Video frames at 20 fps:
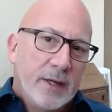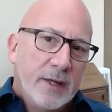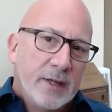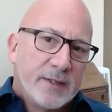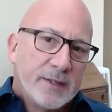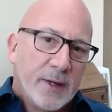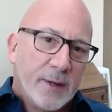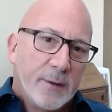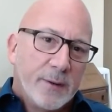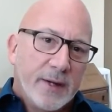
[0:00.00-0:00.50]

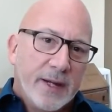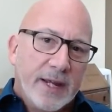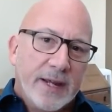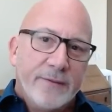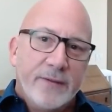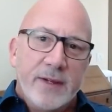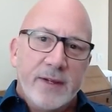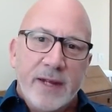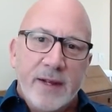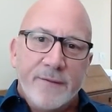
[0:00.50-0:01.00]
So
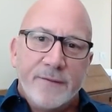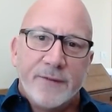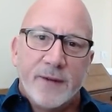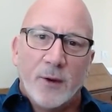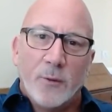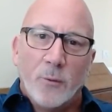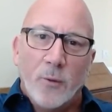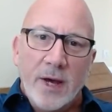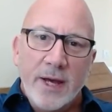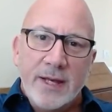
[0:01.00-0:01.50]
even if there
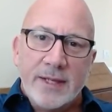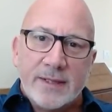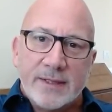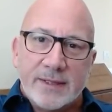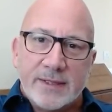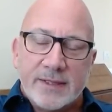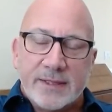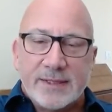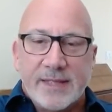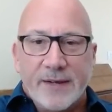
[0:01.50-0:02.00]
was,
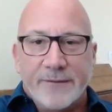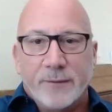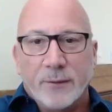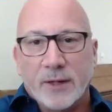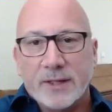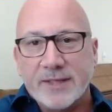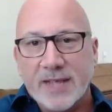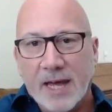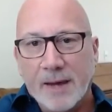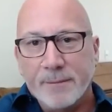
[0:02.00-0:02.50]
say for
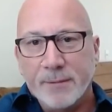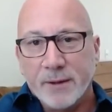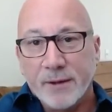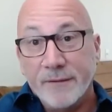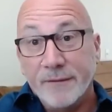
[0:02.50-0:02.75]
example,